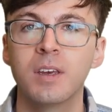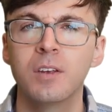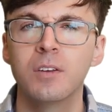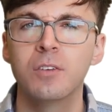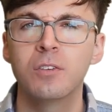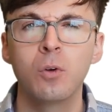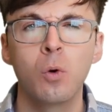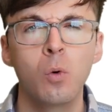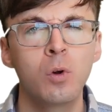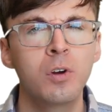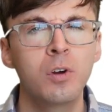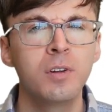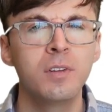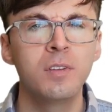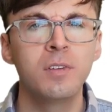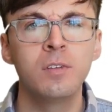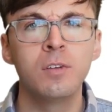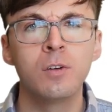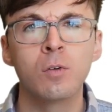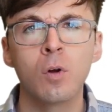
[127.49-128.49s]
So could
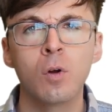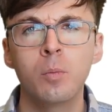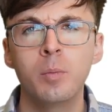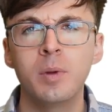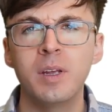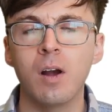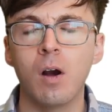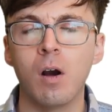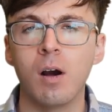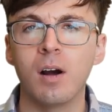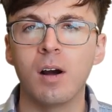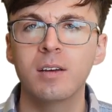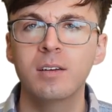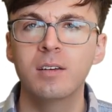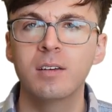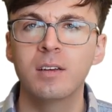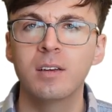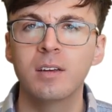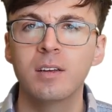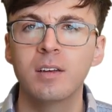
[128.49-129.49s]
0 be odd?